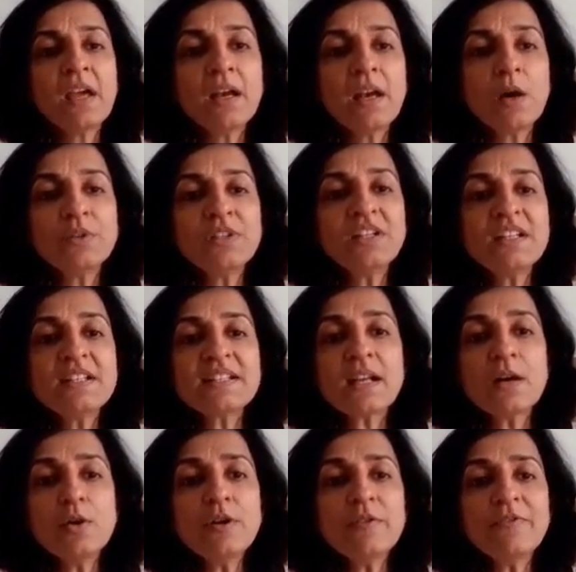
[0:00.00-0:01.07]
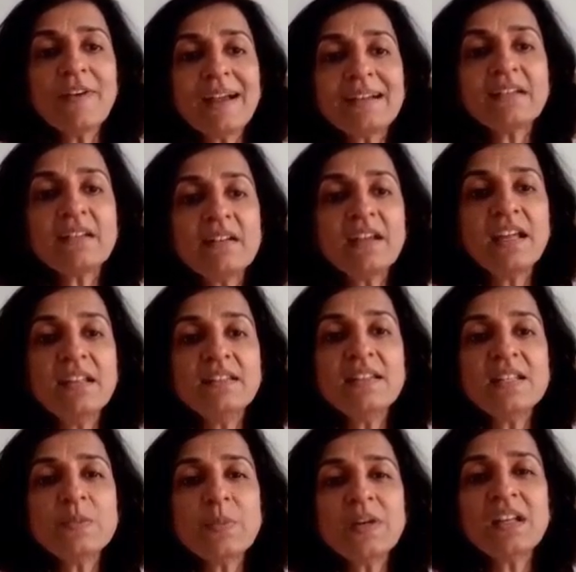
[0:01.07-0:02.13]
Now the discount factor in
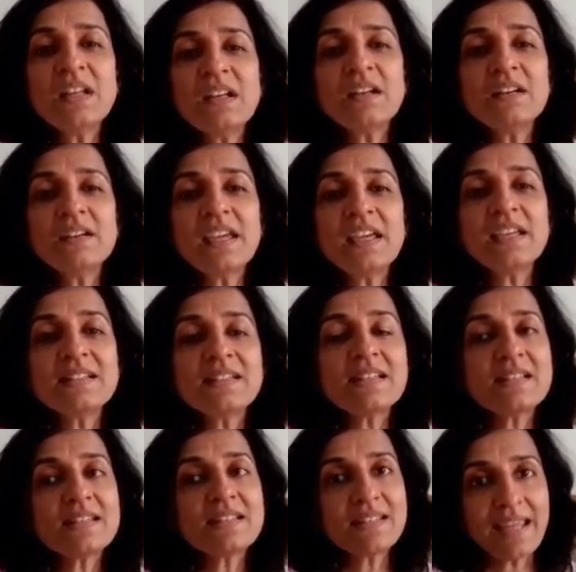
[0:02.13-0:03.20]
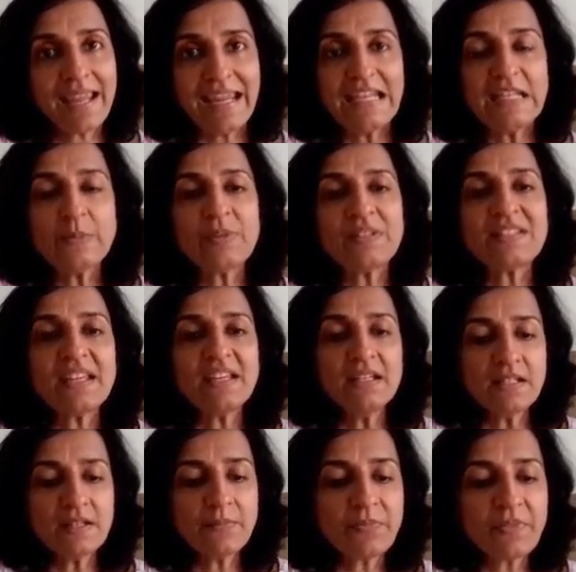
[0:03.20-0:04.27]
this particular case is
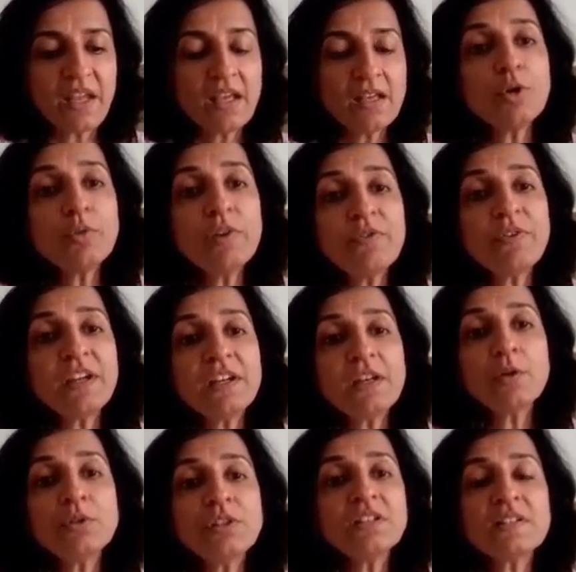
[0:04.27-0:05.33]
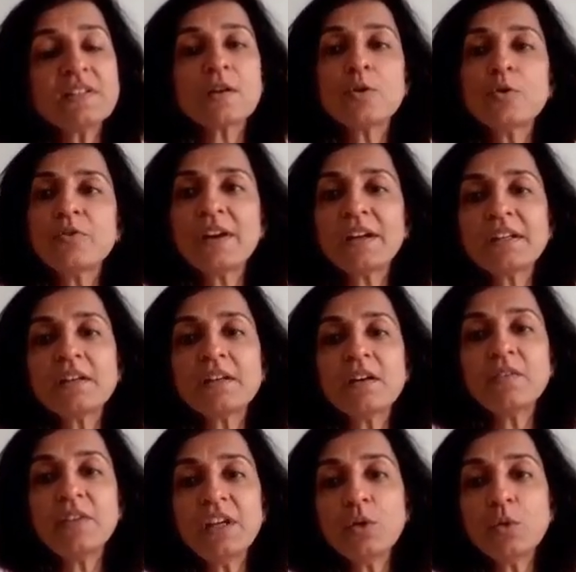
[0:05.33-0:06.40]
8%. So how do we find out the discount
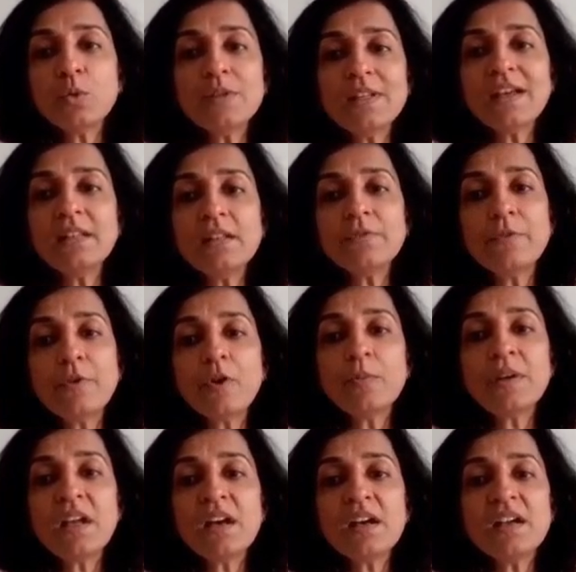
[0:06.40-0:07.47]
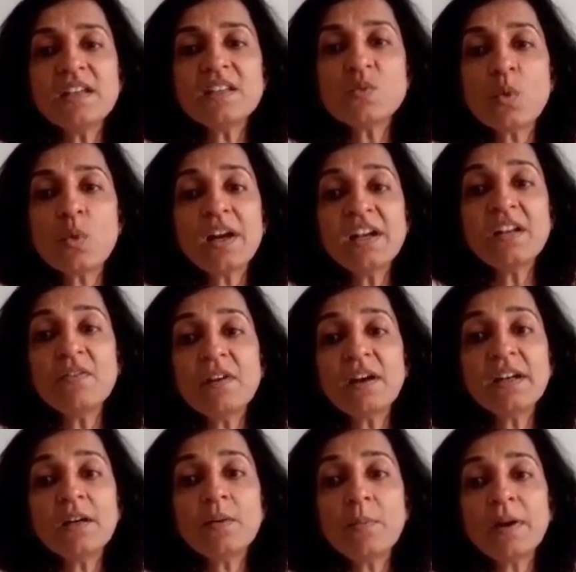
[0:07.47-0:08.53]
factor? We know that the formula is 1
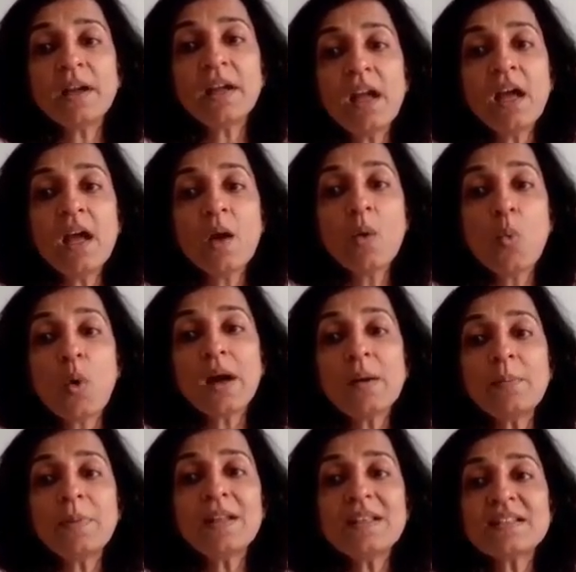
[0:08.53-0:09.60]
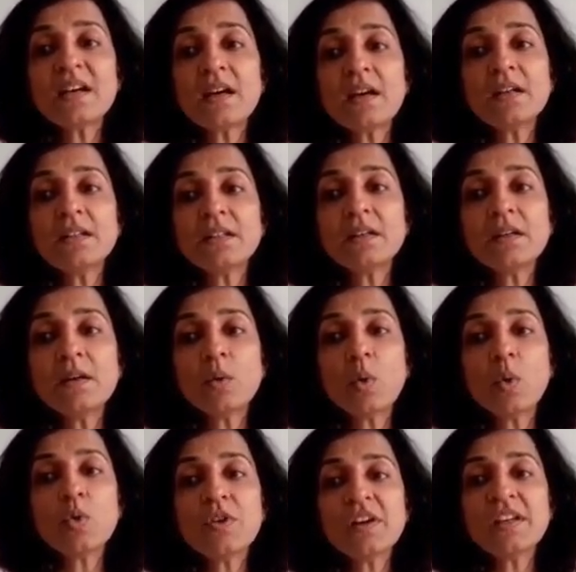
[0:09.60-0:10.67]
divided by 1 plus r the
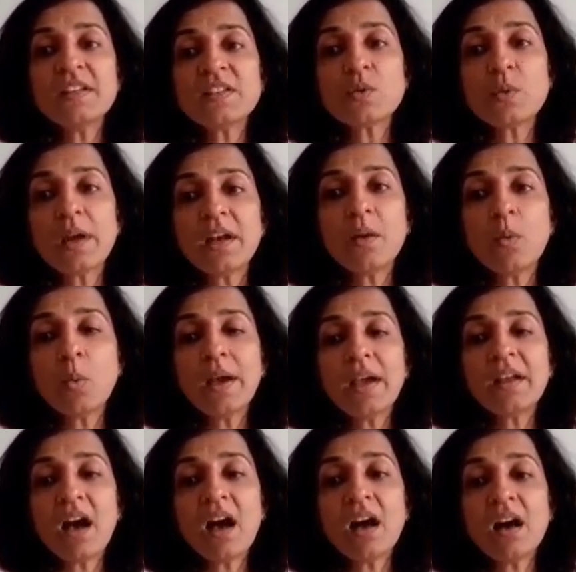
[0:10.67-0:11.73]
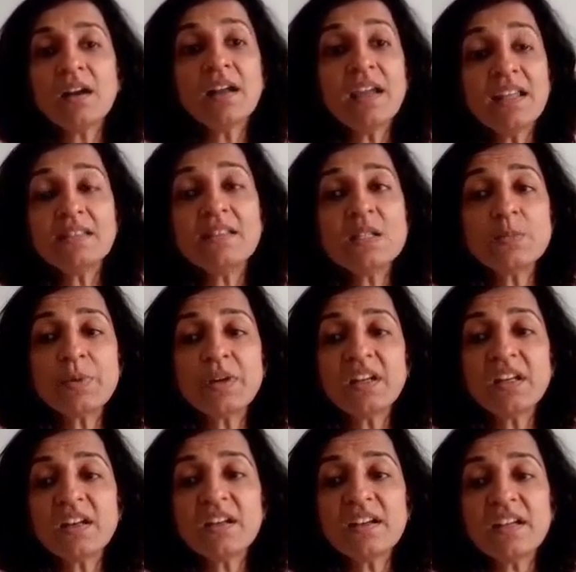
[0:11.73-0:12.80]
whole raised to n, where r in this
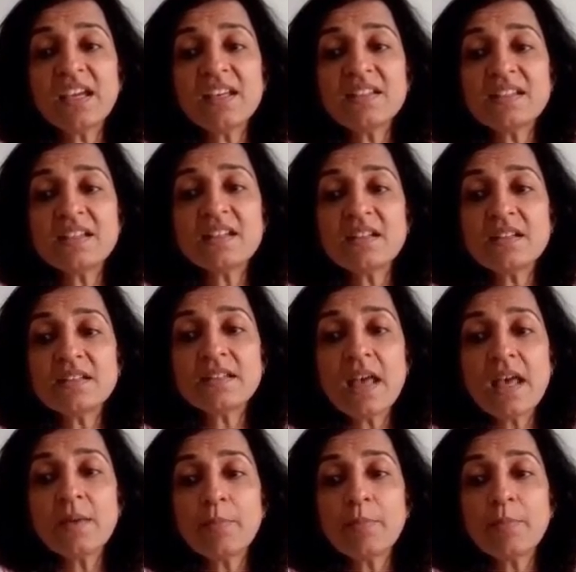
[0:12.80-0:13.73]
particular case, it is